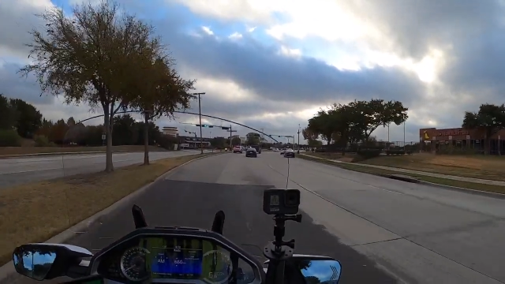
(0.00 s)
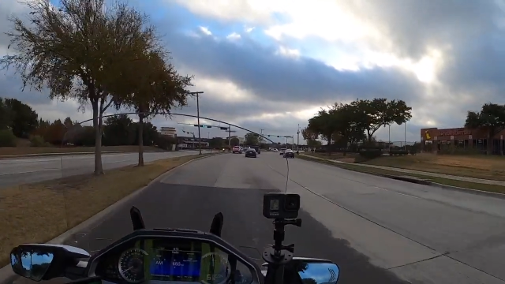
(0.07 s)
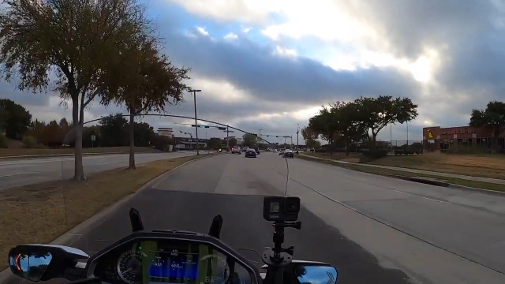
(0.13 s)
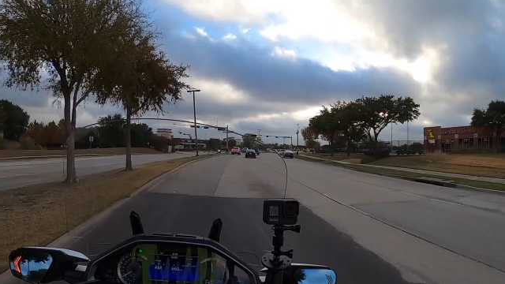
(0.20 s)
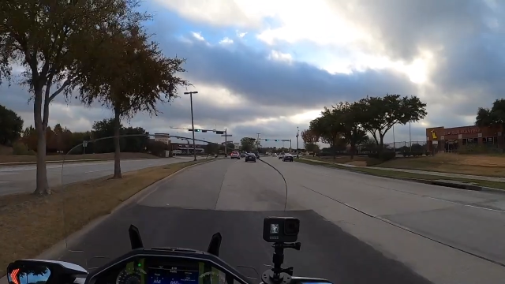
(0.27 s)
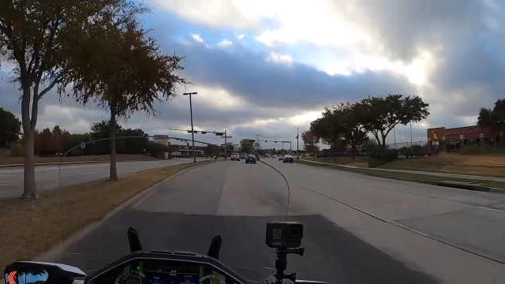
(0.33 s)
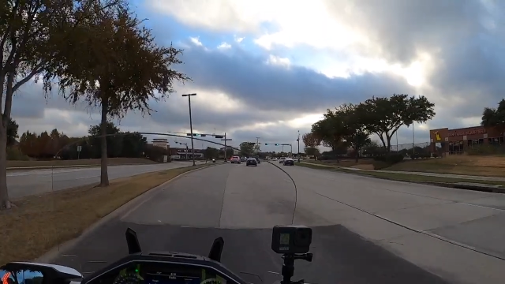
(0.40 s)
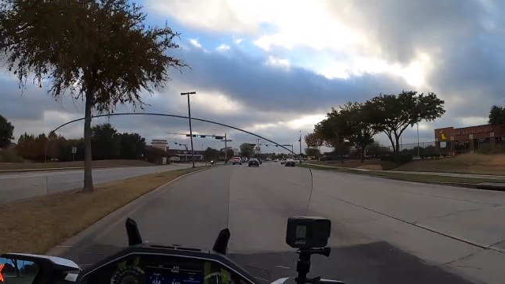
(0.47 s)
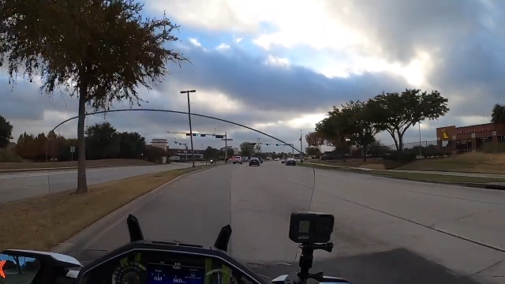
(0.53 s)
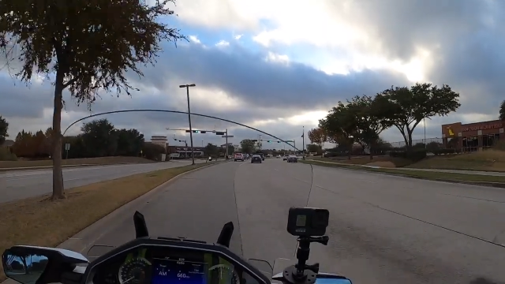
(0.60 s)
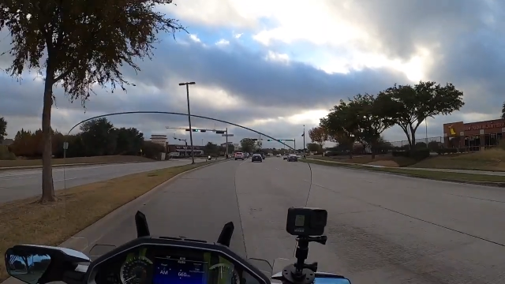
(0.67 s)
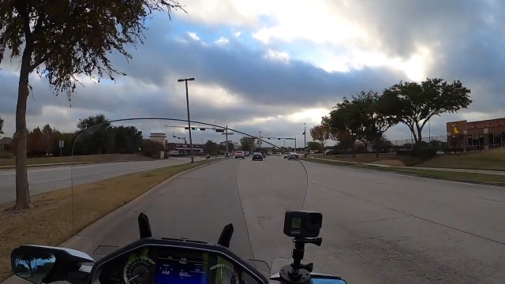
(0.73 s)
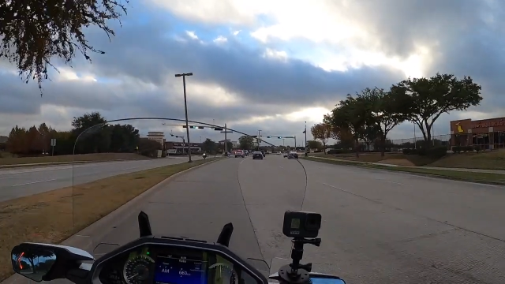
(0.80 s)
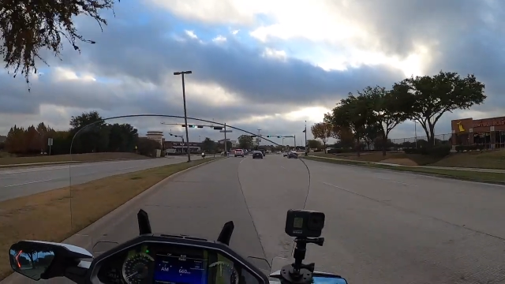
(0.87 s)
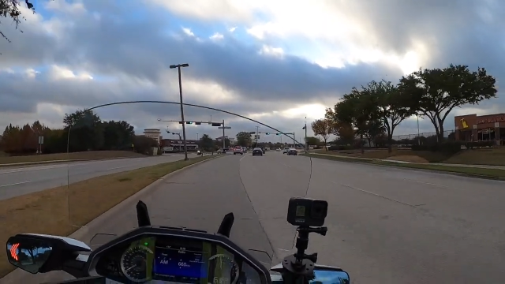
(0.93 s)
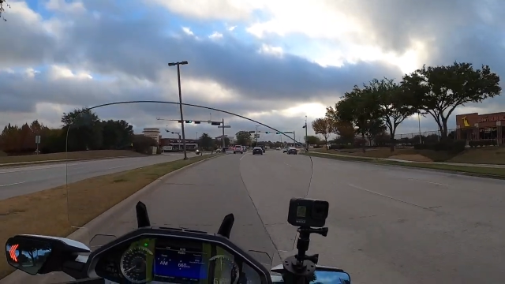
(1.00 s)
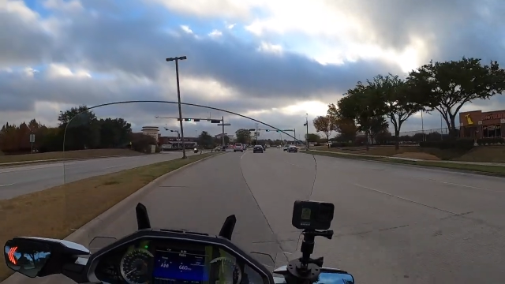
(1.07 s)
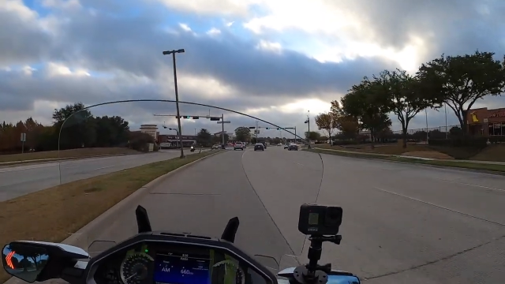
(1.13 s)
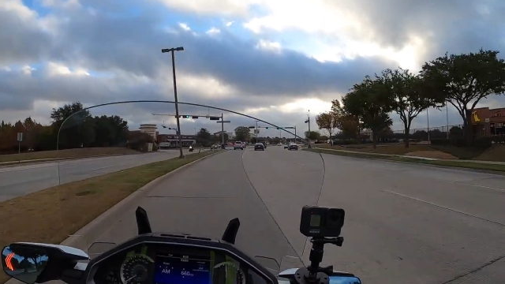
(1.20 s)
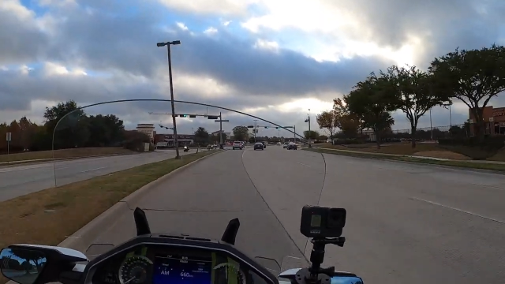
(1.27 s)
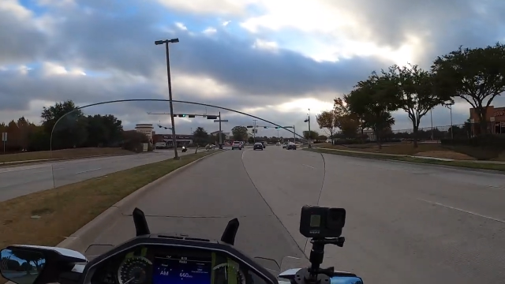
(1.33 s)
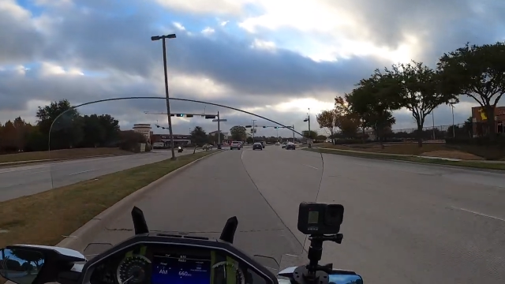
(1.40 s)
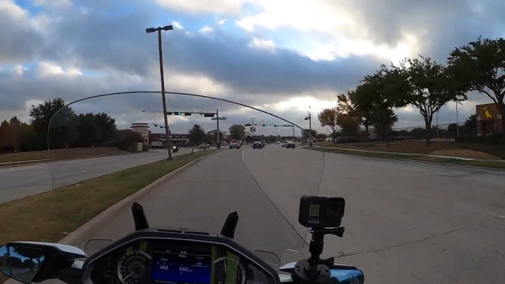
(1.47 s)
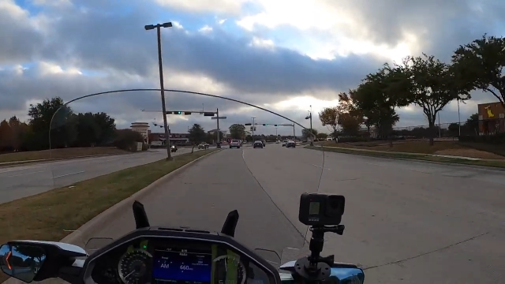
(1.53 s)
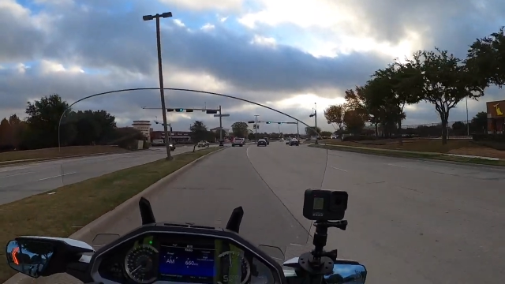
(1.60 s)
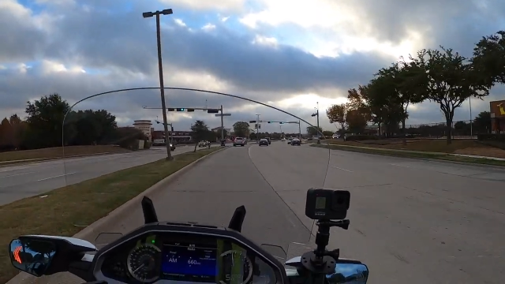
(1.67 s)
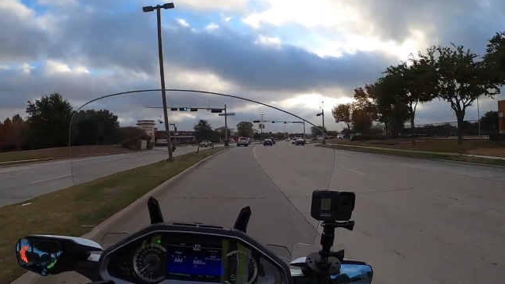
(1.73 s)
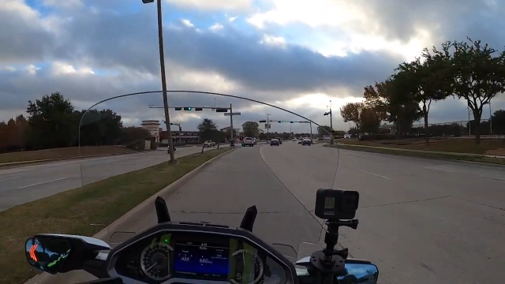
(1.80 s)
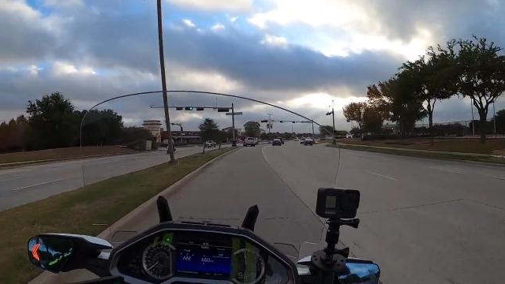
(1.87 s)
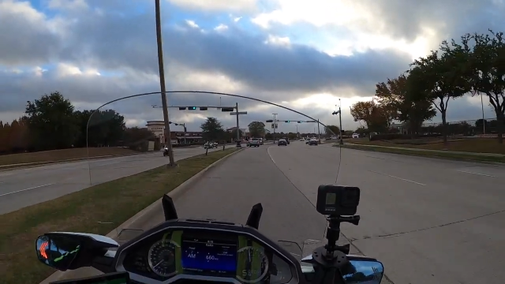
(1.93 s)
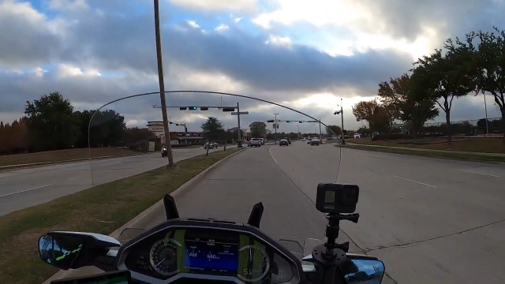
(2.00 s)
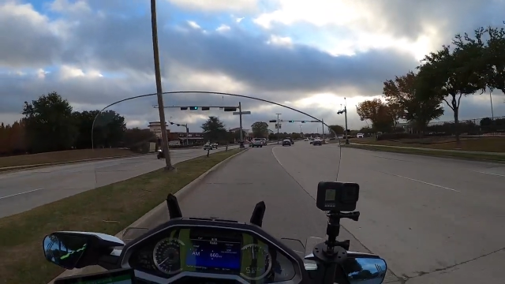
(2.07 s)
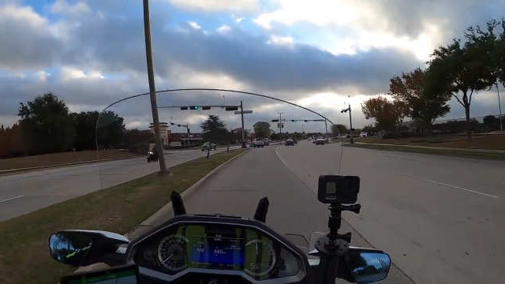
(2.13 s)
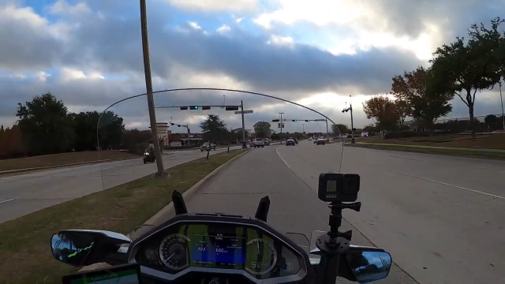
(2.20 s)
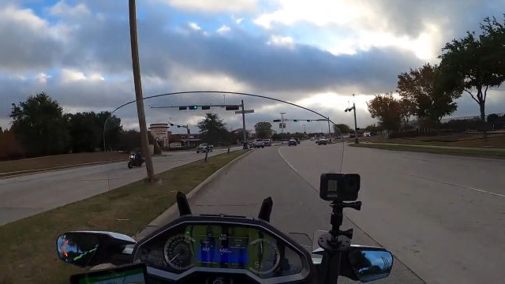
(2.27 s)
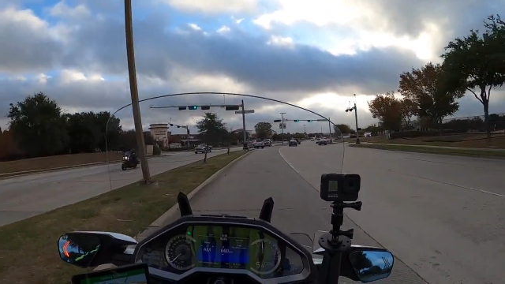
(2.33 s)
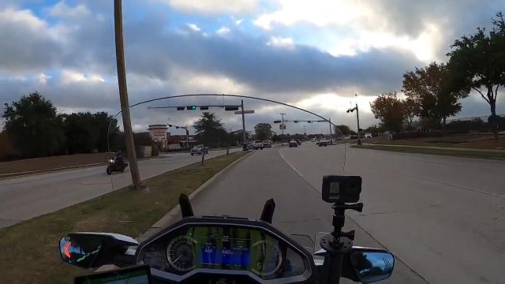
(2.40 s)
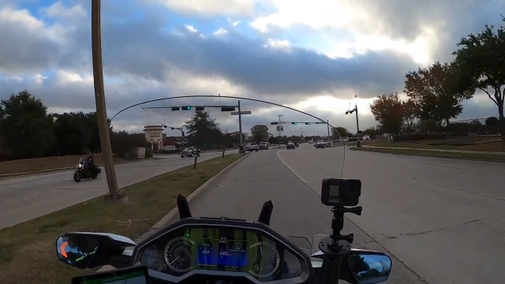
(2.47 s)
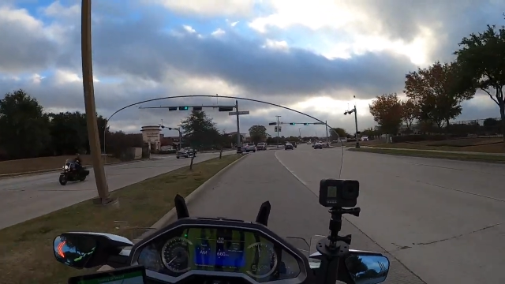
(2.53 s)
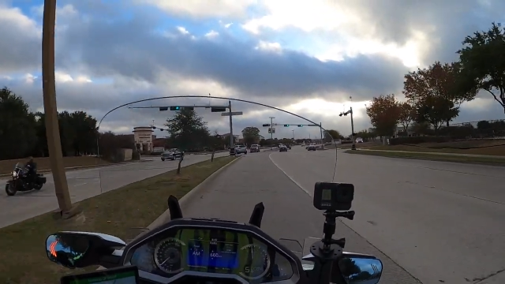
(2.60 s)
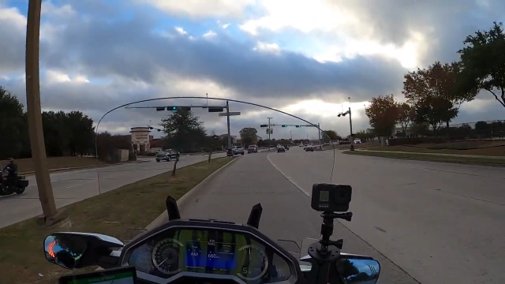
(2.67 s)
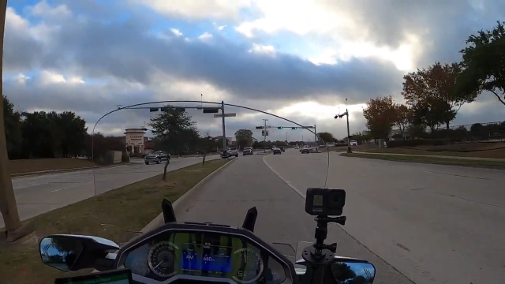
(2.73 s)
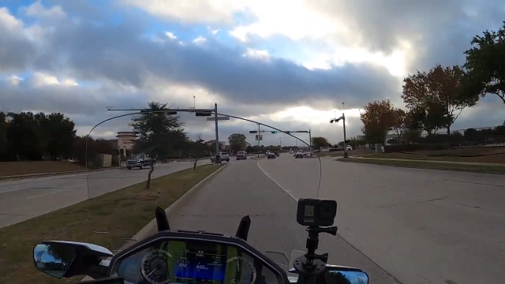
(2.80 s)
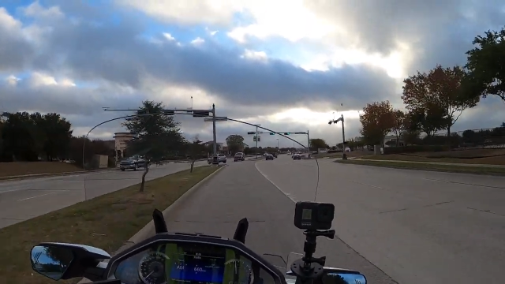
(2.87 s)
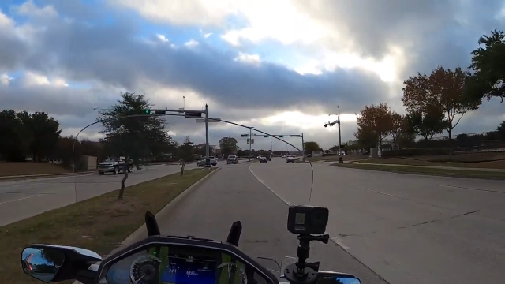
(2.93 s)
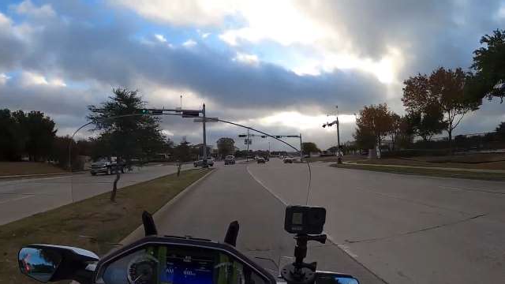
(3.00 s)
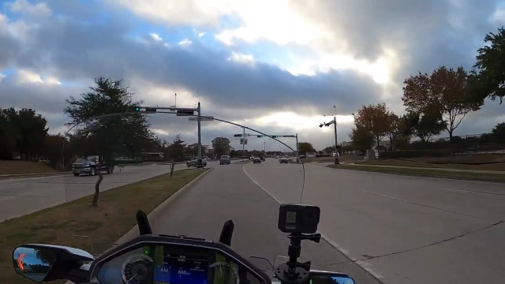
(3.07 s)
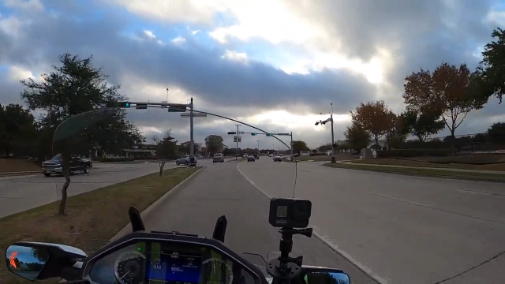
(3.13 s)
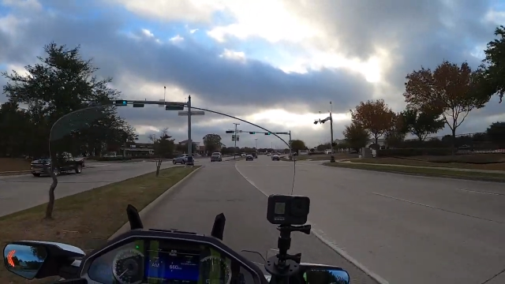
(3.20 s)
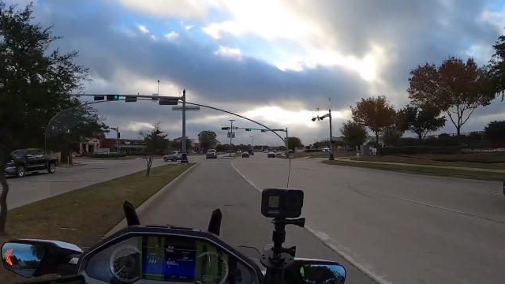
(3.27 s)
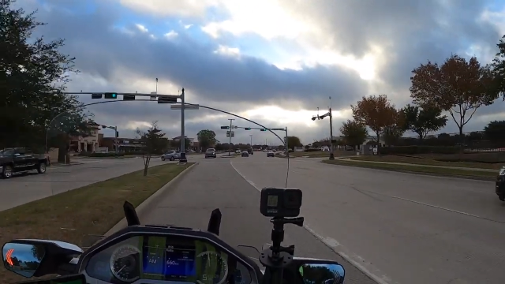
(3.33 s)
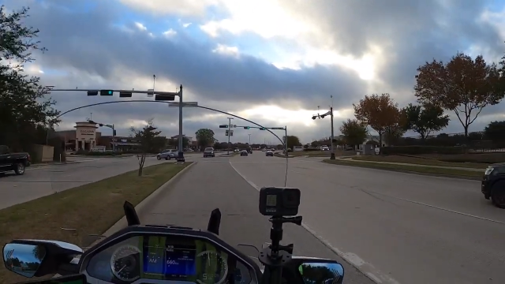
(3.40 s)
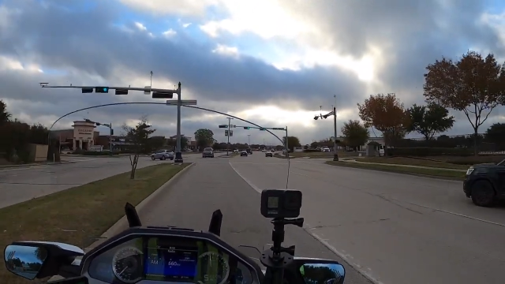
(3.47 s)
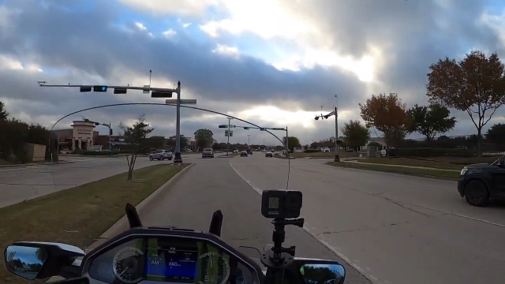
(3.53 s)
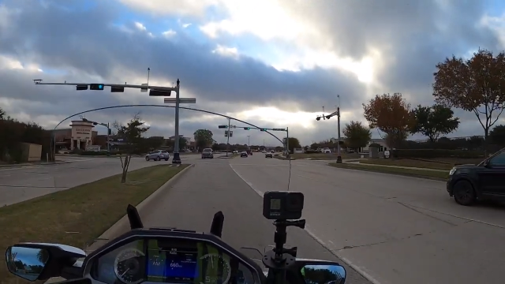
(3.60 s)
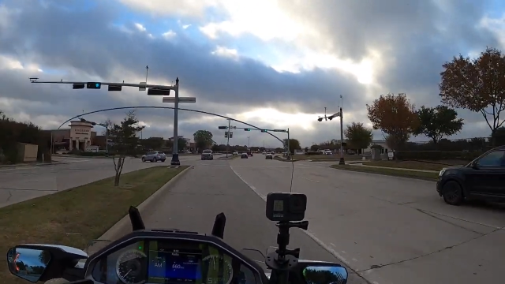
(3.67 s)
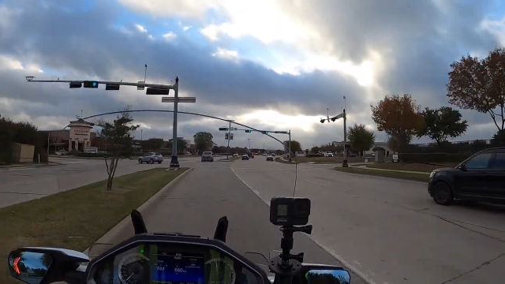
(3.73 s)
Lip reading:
Nobody's mouth can be seen.